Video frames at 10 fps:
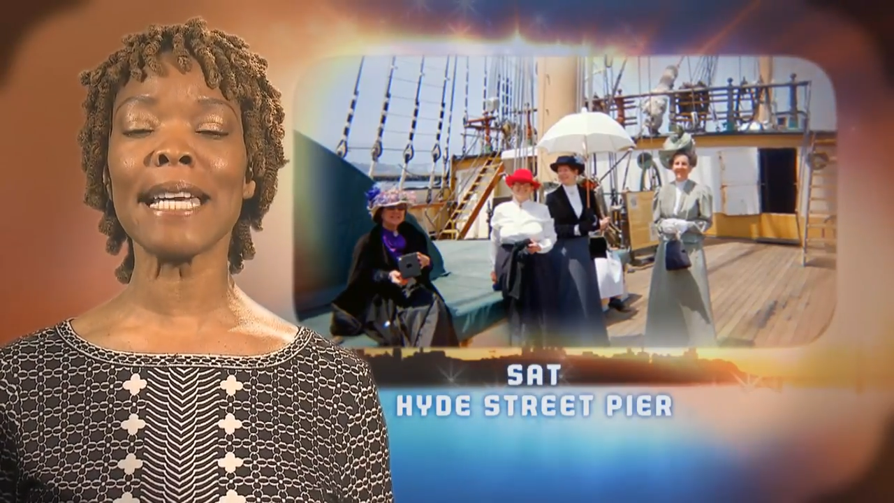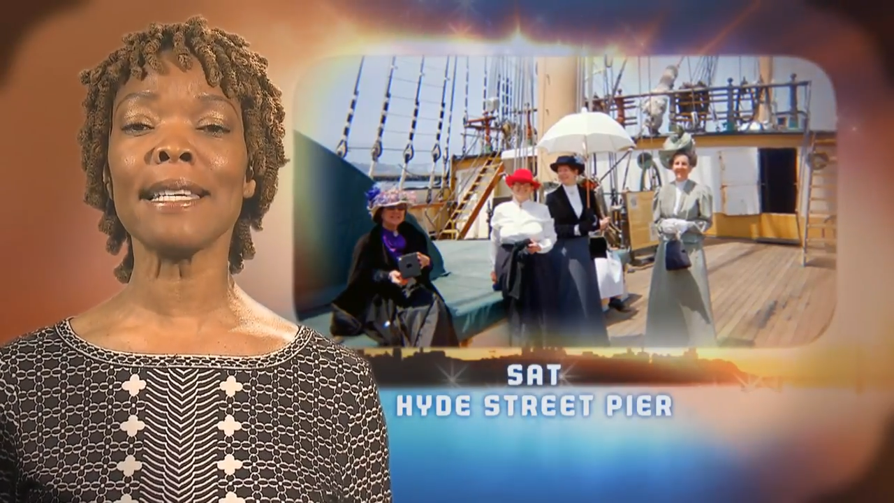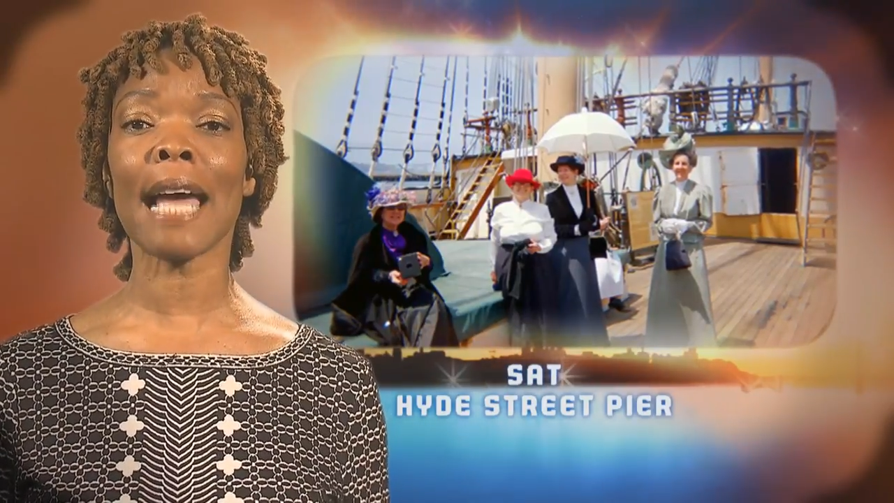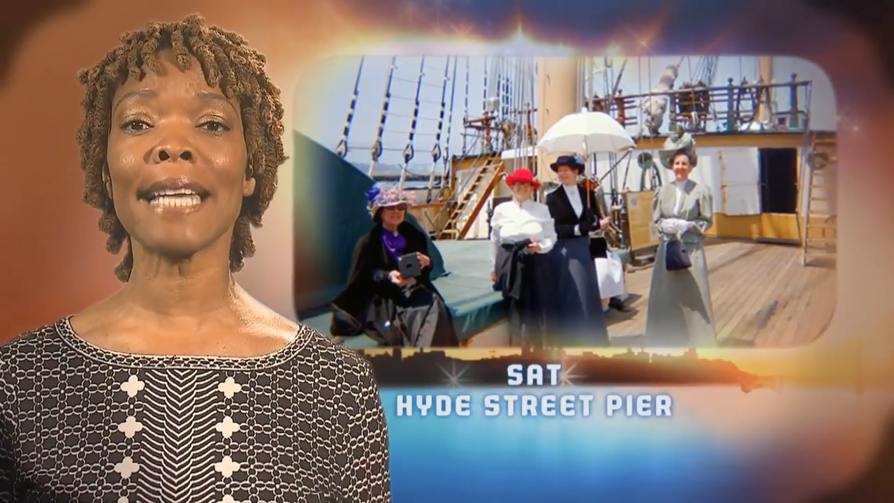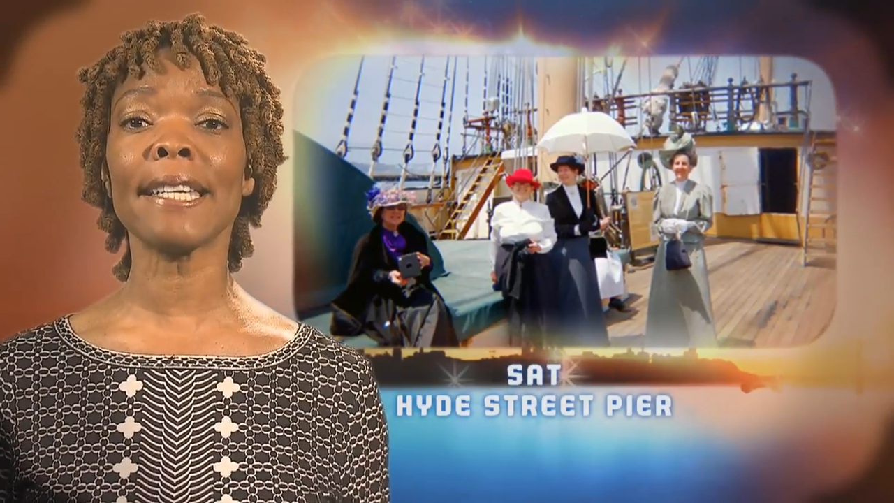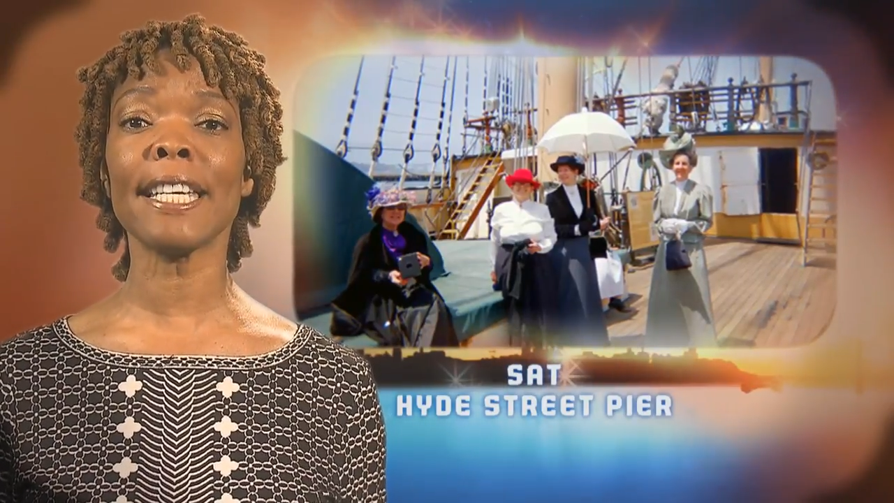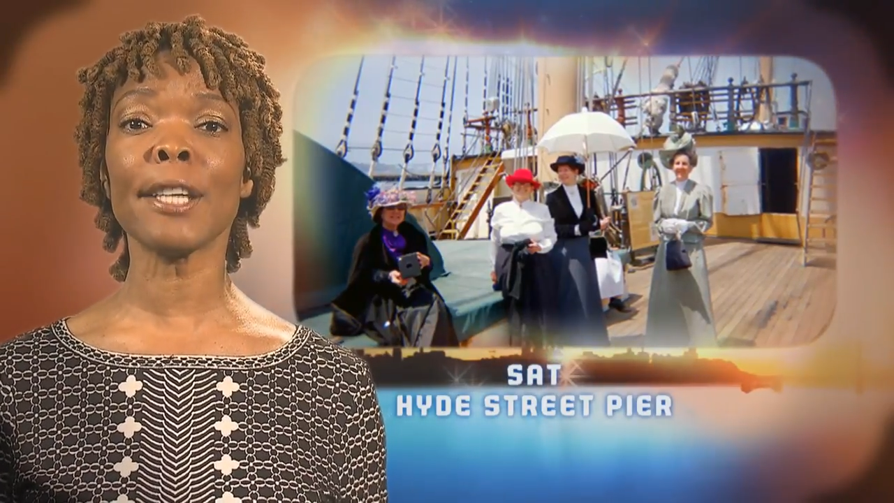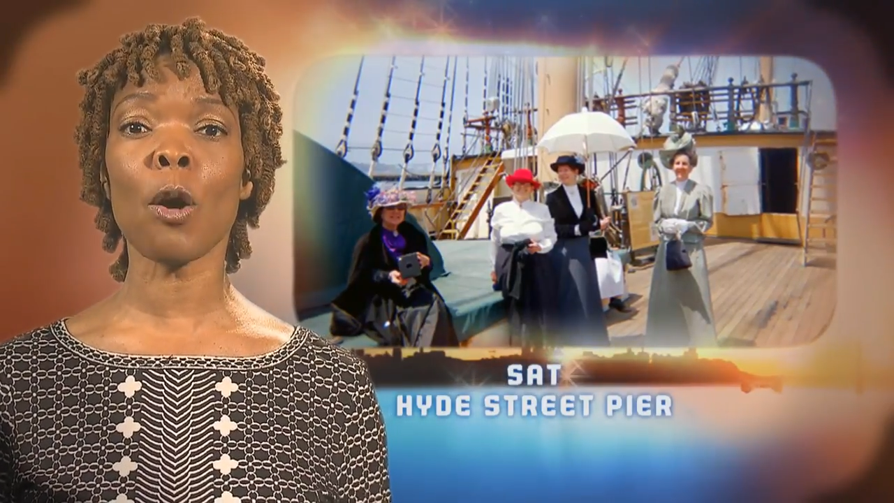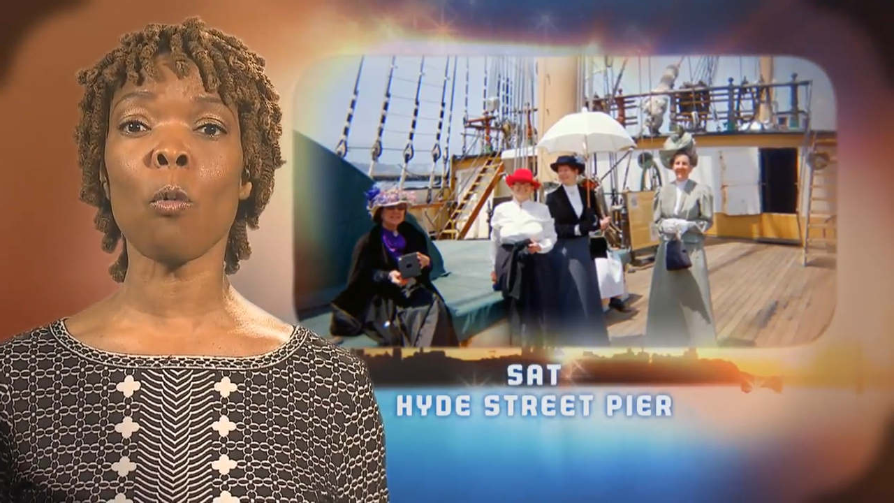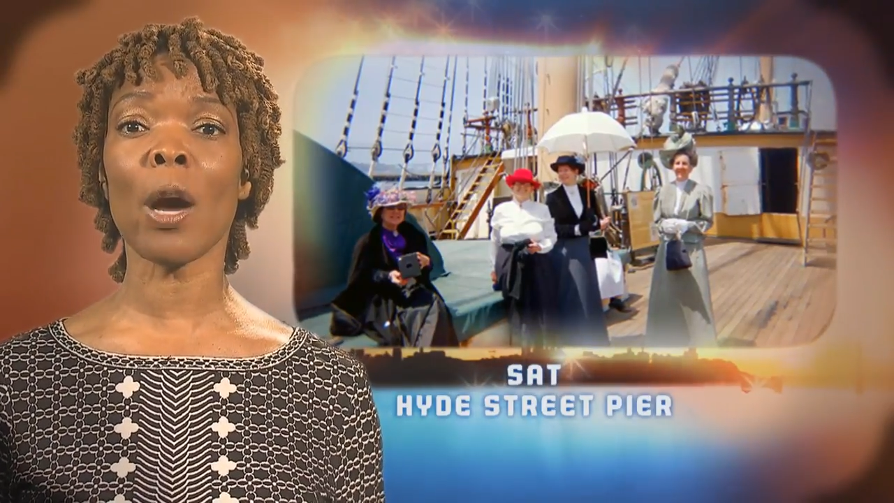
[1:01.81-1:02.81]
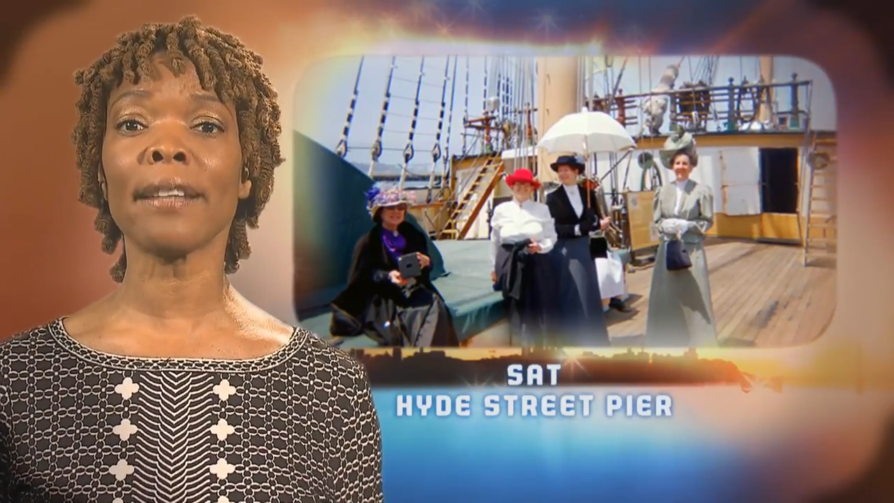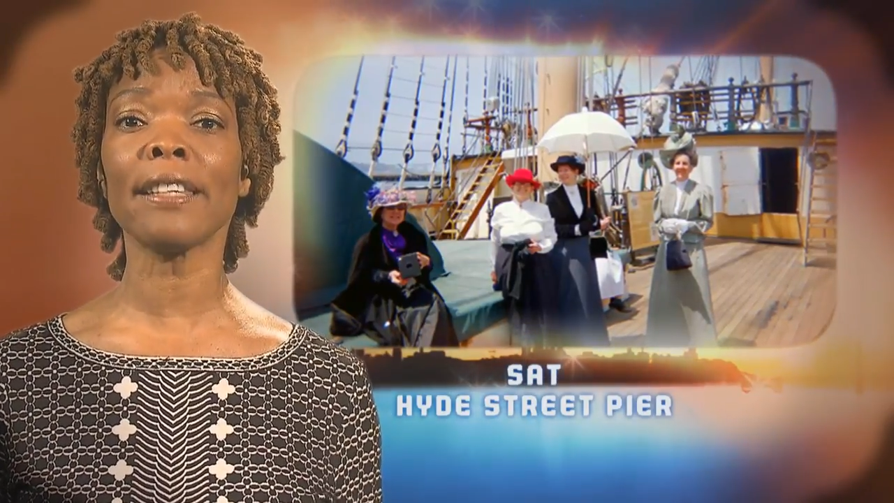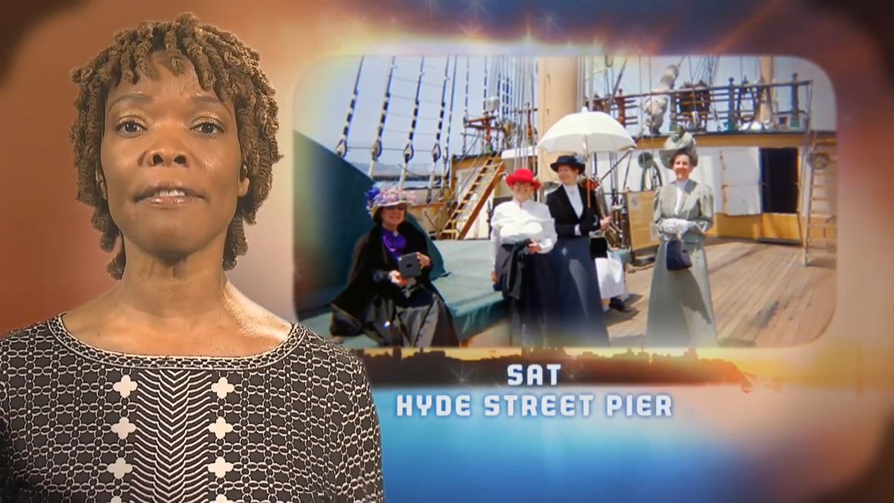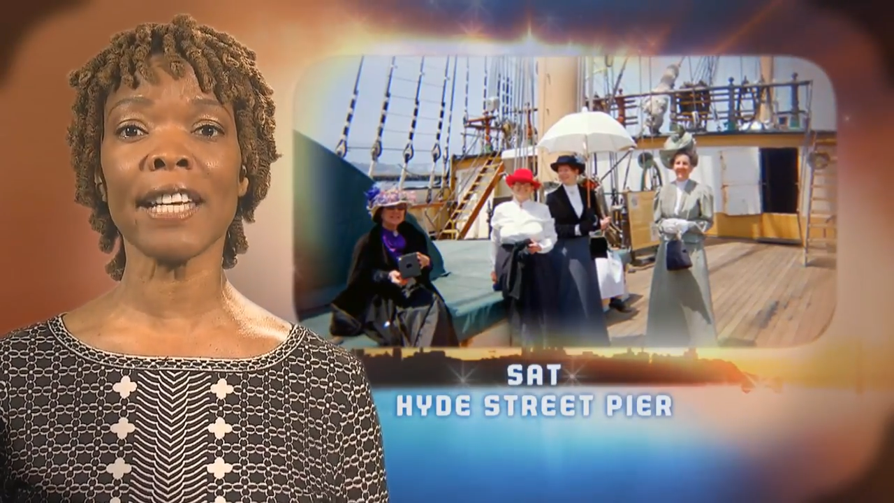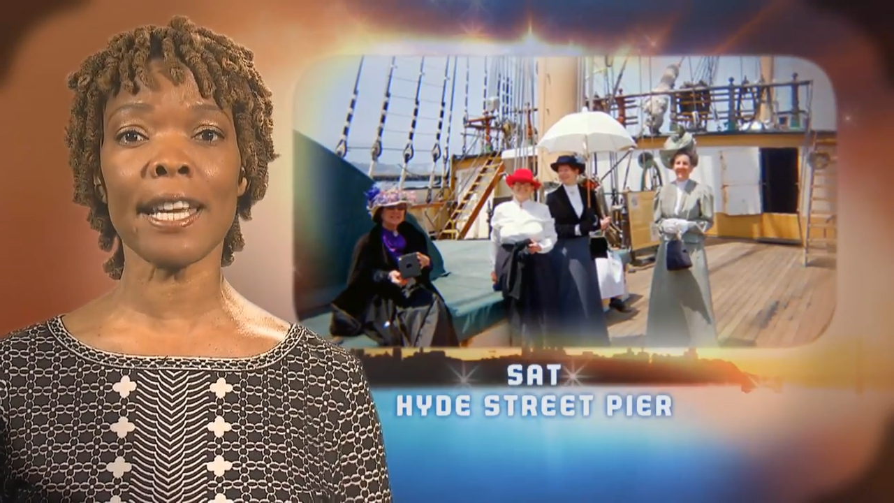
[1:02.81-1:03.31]
1901
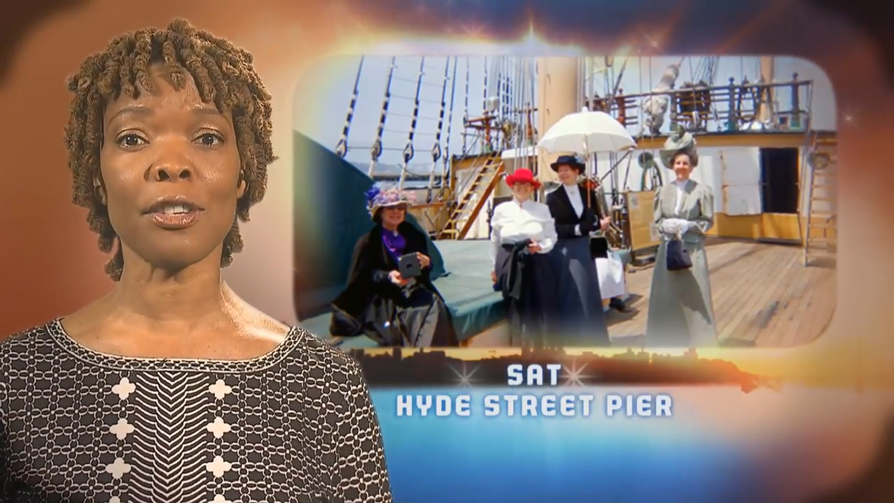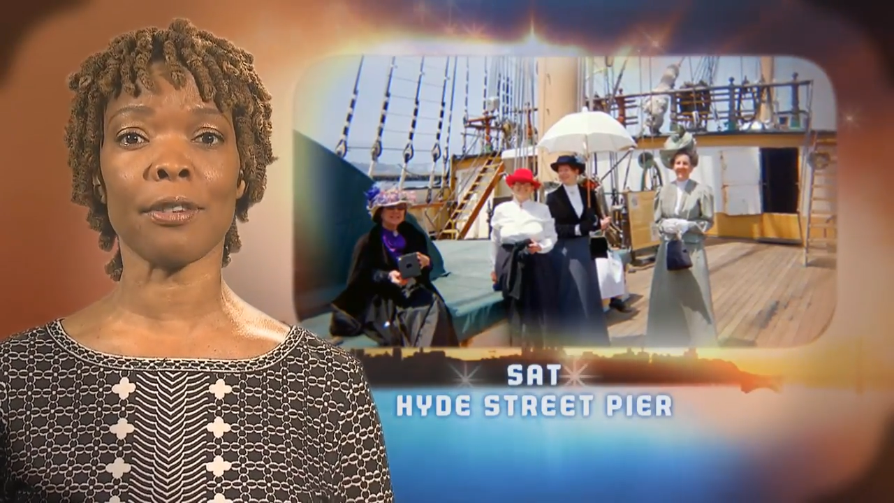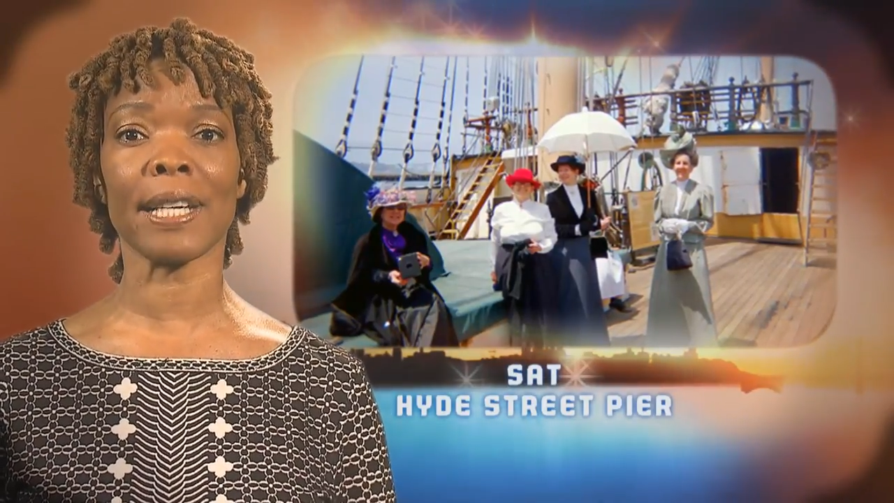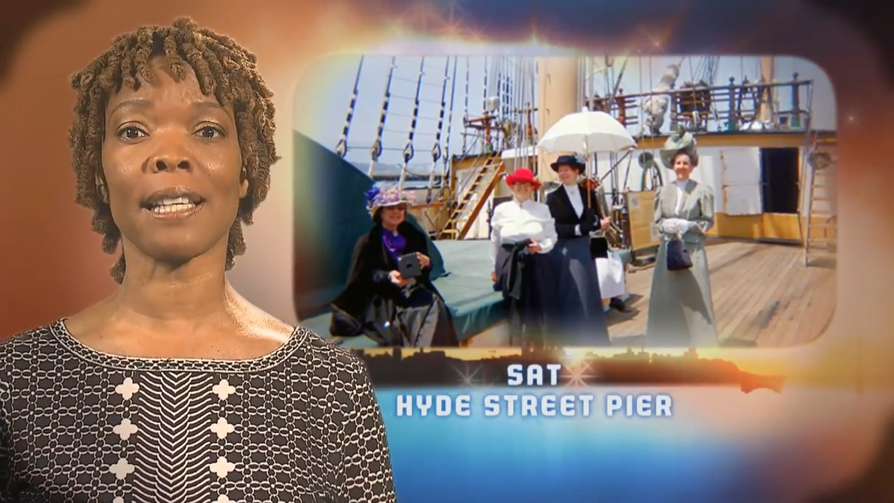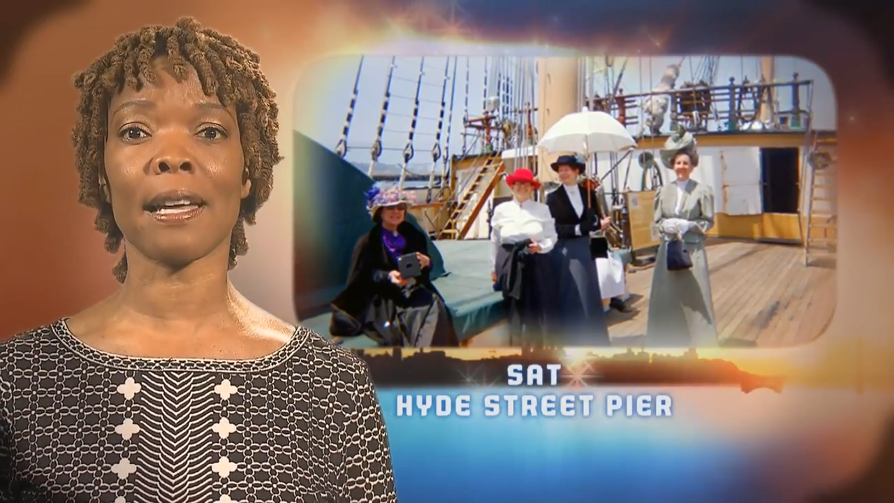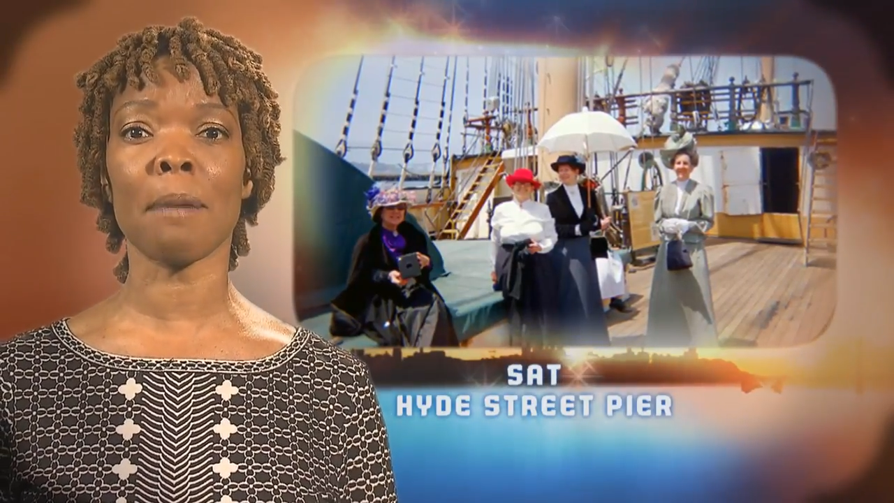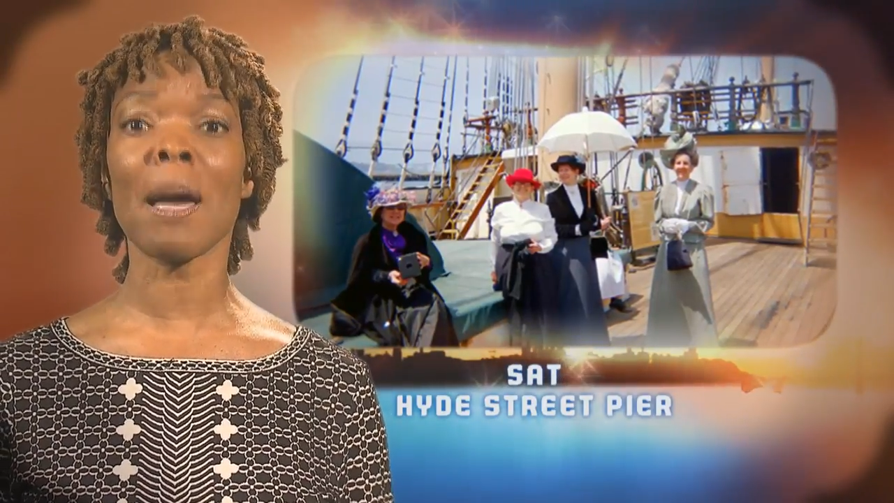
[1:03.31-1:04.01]
Living History Club